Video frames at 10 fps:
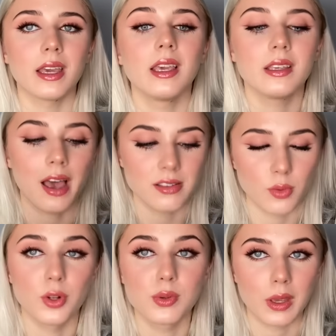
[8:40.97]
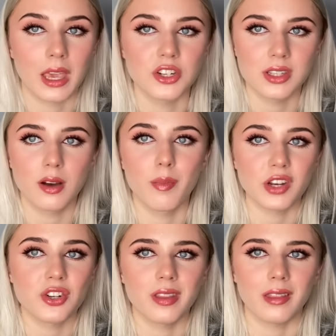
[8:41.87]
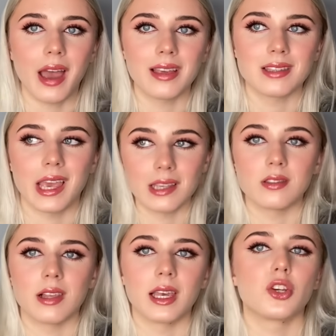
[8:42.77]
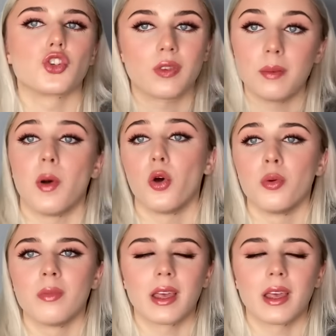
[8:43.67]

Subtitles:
He has on multiple occasions now mentioned that that is his like dream home.